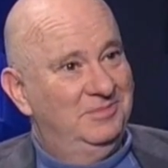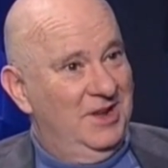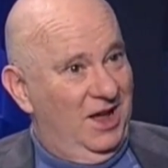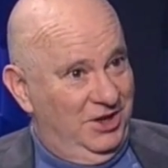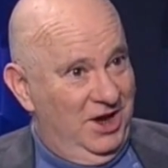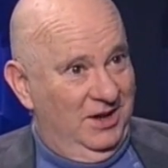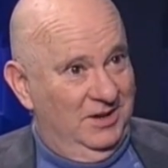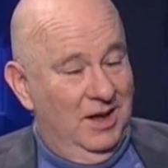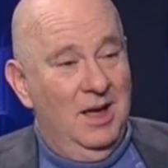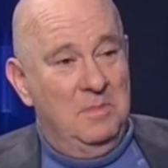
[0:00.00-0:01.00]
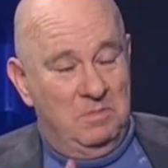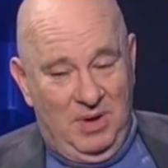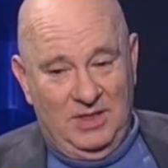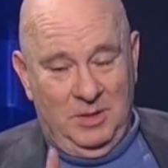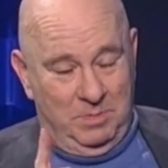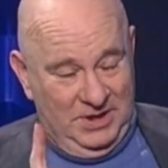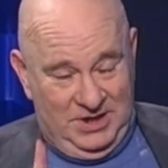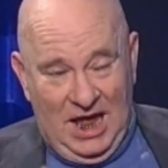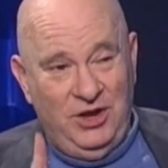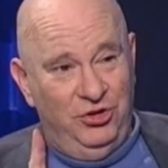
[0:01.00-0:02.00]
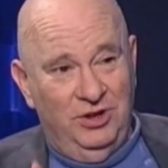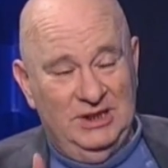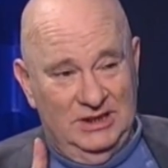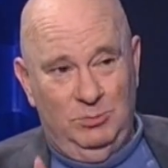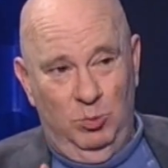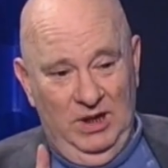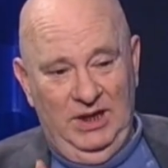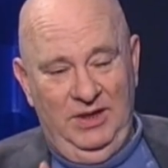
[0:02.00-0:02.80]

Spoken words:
Not yet. But the potential is really